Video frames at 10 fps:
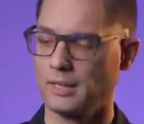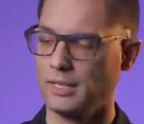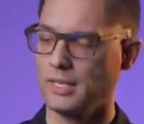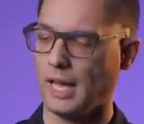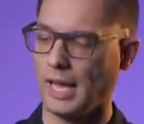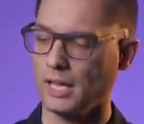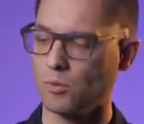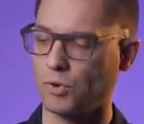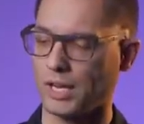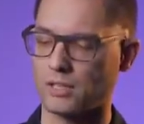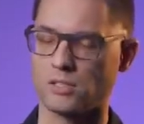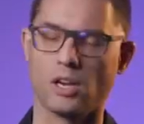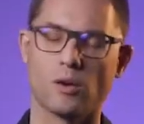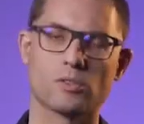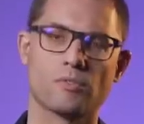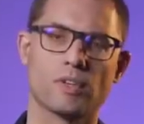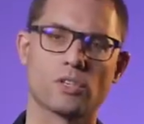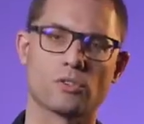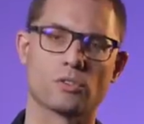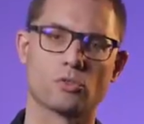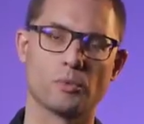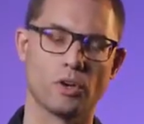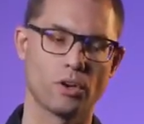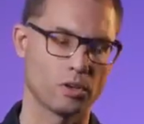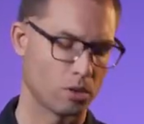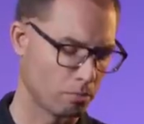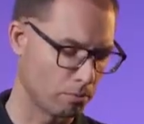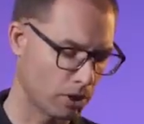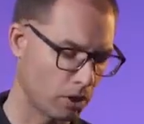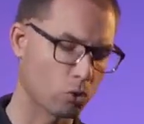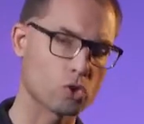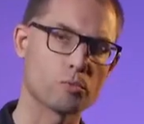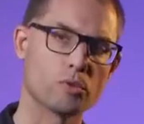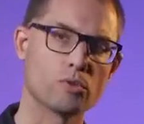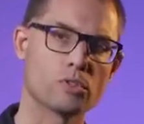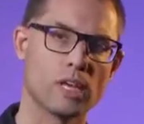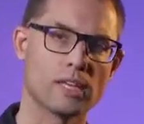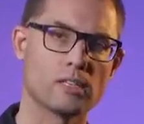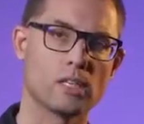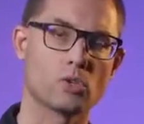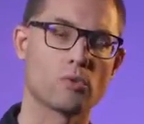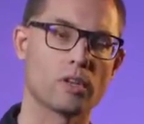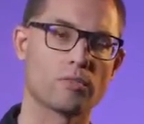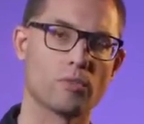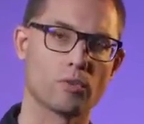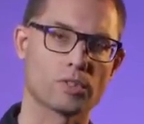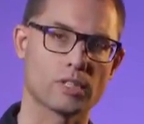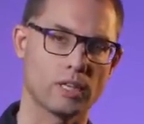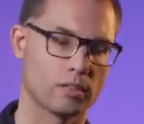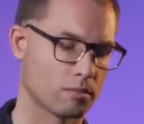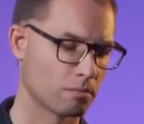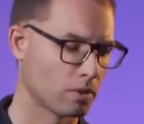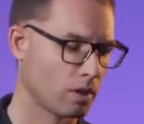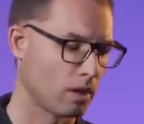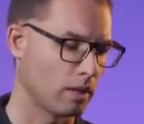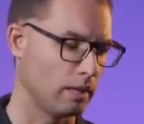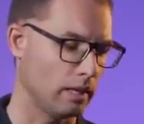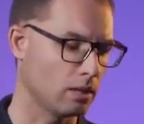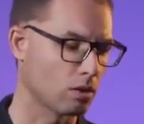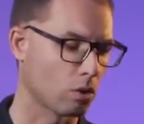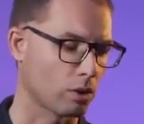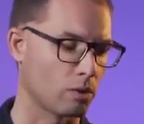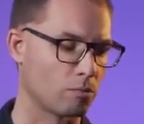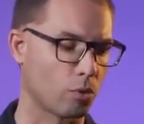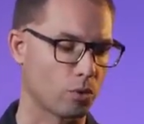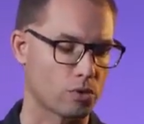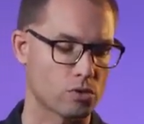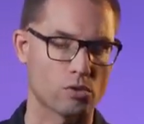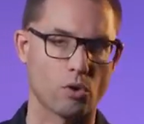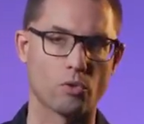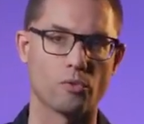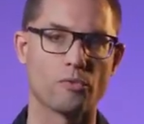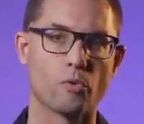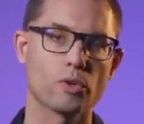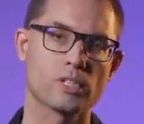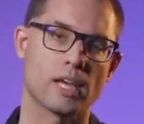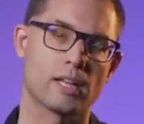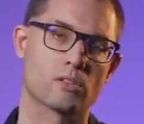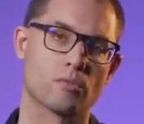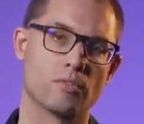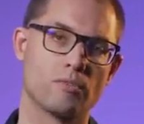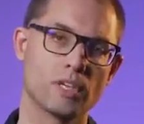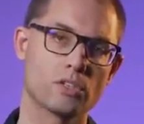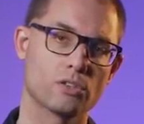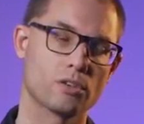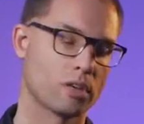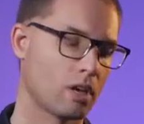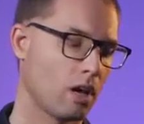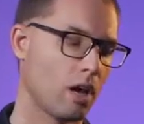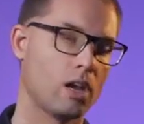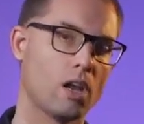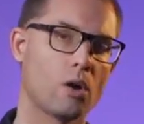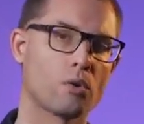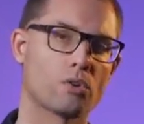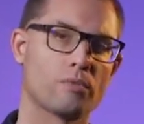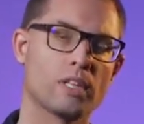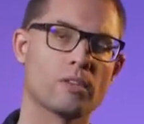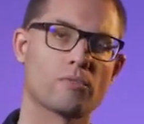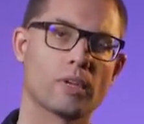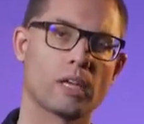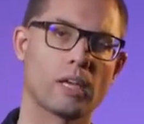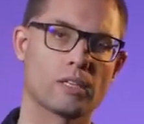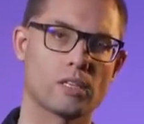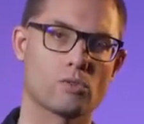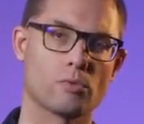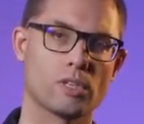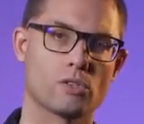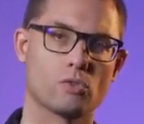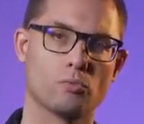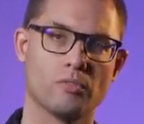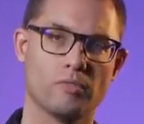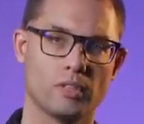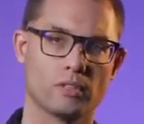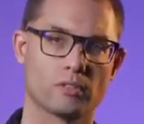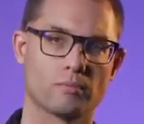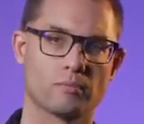The hanging bracket allows the fixture to be hung, but can also be used as an integrated floor stand. The interlocking points on the four sides of the fixture allow creative rigging accessories to be fitted.